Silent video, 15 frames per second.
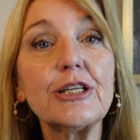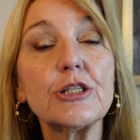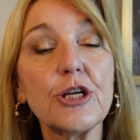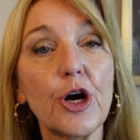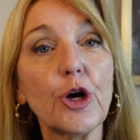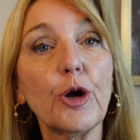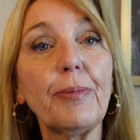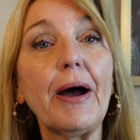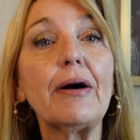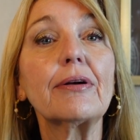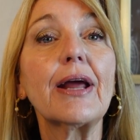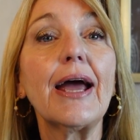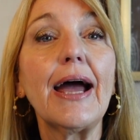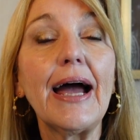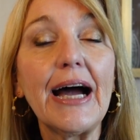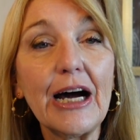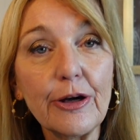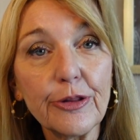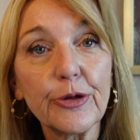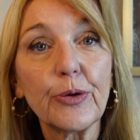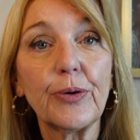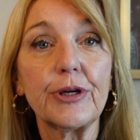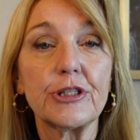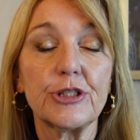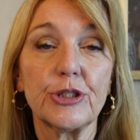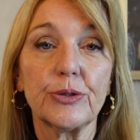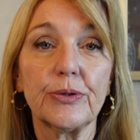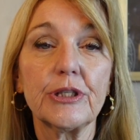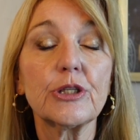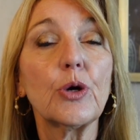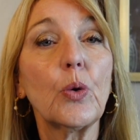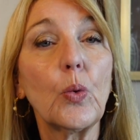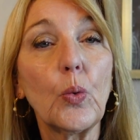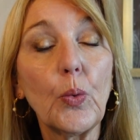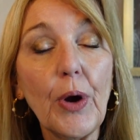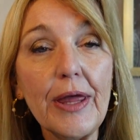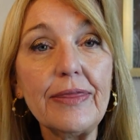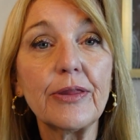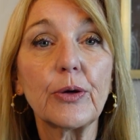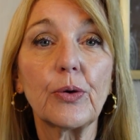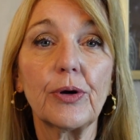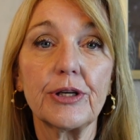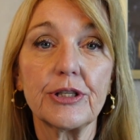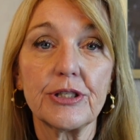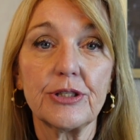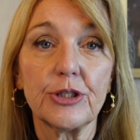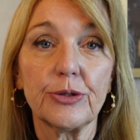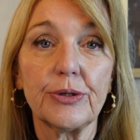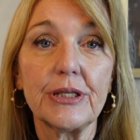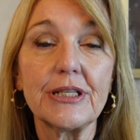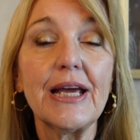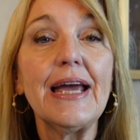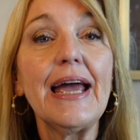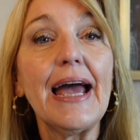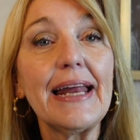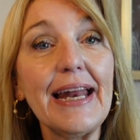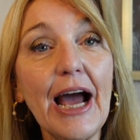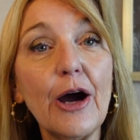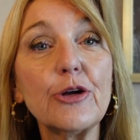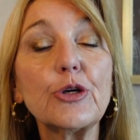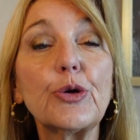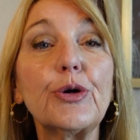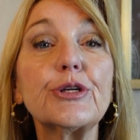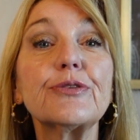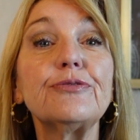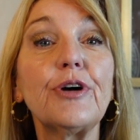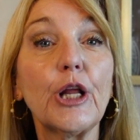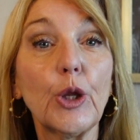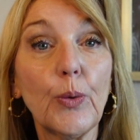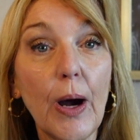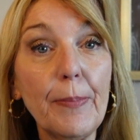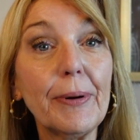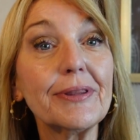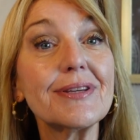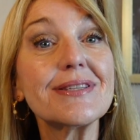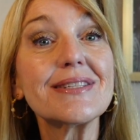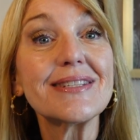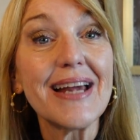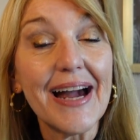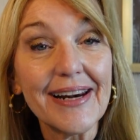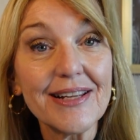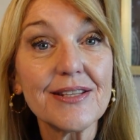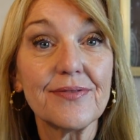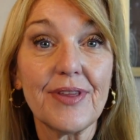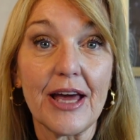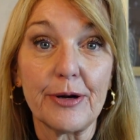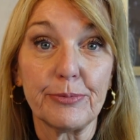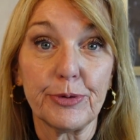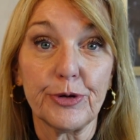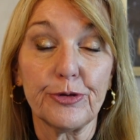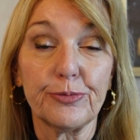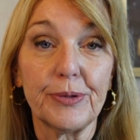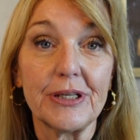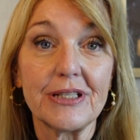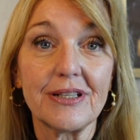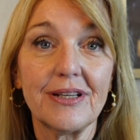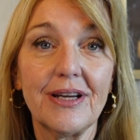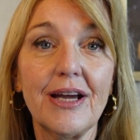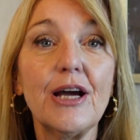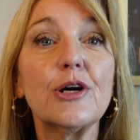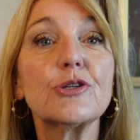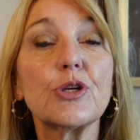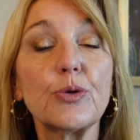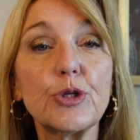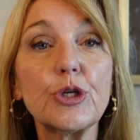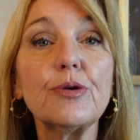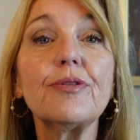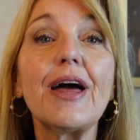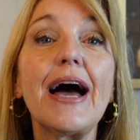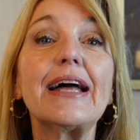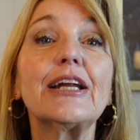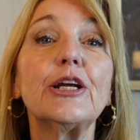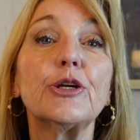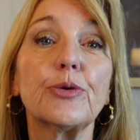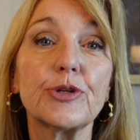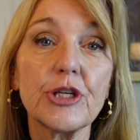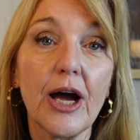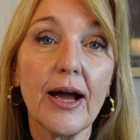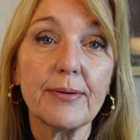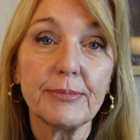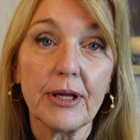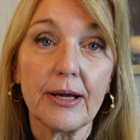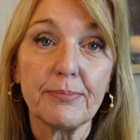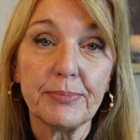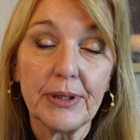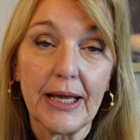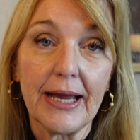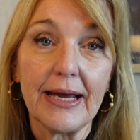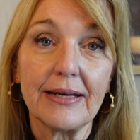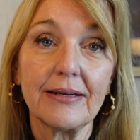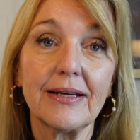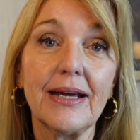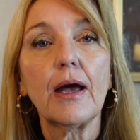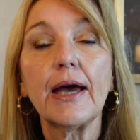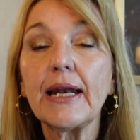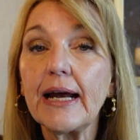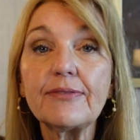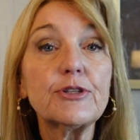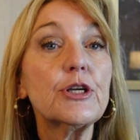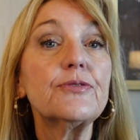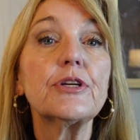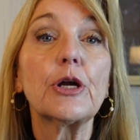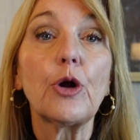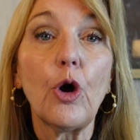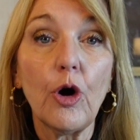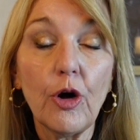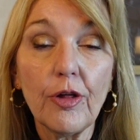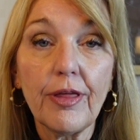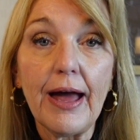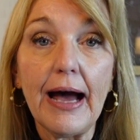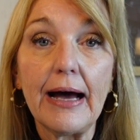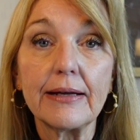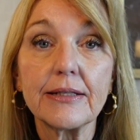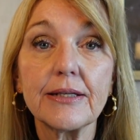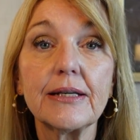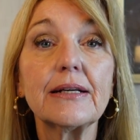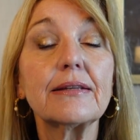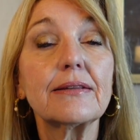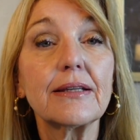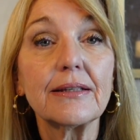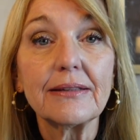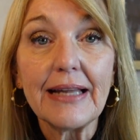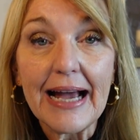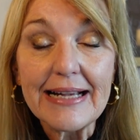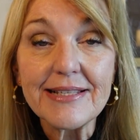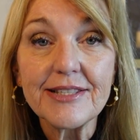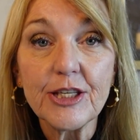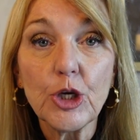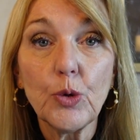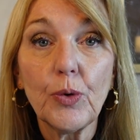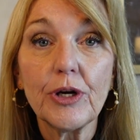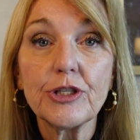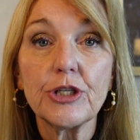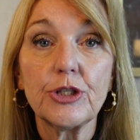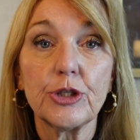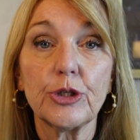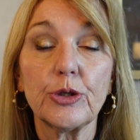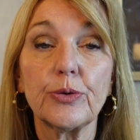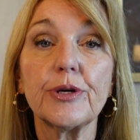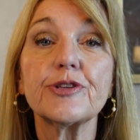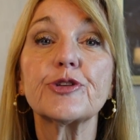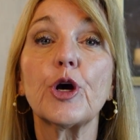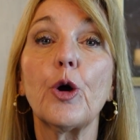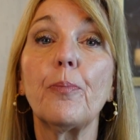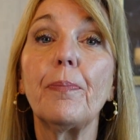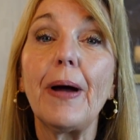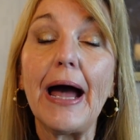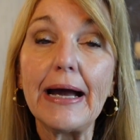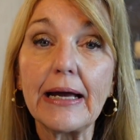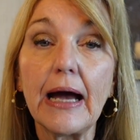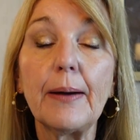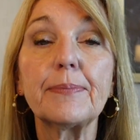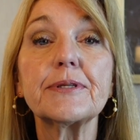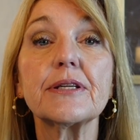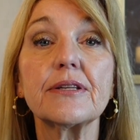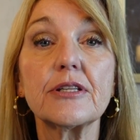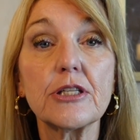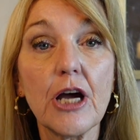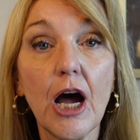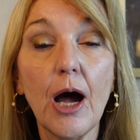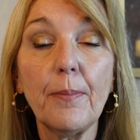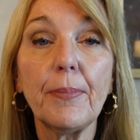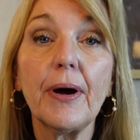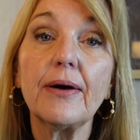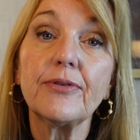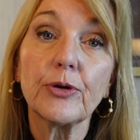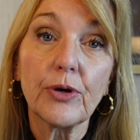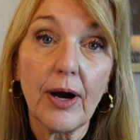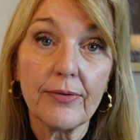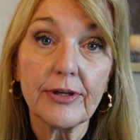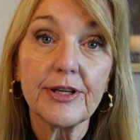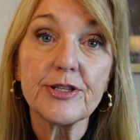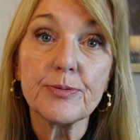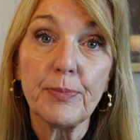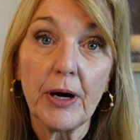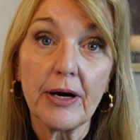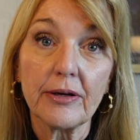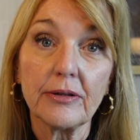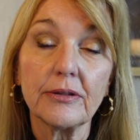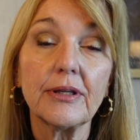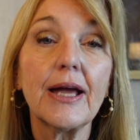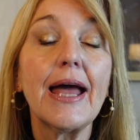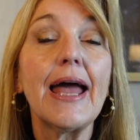to talk about how they're going to do it, when they're going to do it, and how you're going to follow up on the status of that improvement. So do that in your timeline plan. And after you've done all that, the last thing you want to do is go back up to the top of your governance model